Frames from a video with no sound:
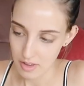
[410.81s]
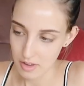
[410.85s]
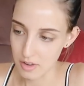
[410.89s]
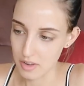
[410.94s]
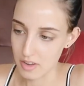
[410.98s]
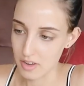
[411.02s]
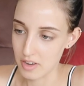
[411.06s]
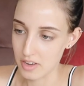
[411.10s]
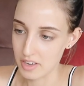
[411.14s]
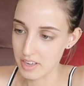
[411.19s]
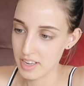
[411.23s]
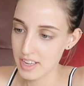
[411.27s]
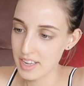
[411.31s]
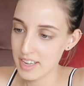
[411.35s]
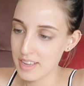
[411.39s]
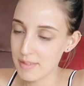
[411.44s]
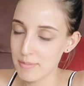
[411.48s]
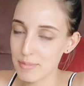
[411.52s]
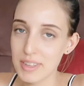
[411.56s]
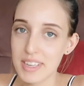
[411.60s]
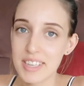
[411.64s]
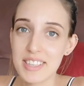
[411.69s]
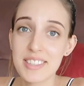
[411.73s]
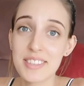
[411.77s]
Oh god.
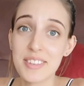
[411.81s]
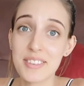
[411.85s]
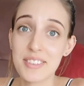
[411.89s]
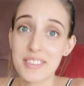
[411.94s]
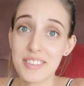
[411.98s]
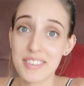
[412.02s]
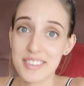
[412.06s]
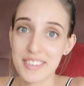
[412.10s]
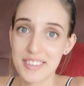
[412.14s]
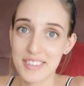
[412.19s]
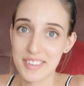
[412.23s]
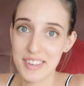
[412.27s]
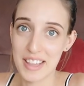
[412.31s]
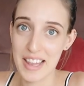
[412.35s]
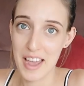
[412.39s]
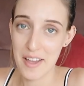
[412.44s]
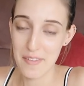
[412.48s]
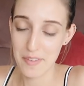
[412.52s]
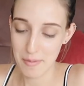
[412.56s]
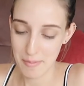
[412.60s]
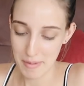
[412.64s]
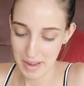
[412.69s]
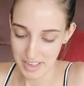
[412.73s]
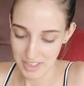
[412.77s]
Please don't don't
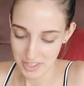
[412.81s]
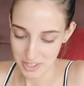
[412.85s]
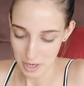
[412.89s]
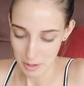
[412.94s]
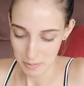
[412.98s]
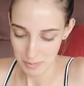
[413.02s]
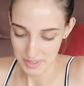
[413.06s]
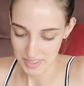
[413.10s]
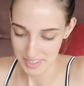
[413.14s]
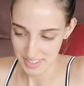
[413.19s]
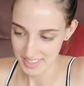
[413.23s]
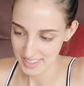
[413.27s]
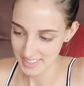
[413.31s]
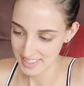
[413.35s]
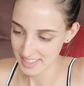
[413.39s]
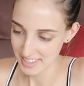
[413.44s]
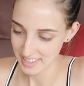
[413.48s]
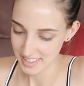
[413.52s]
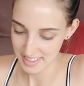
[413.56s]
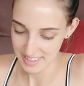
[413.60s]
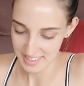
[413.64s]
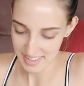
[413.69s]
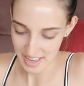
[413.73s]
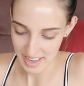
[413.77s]
laugh at my chopstick
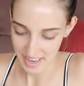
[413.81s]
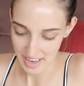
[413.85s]
skills.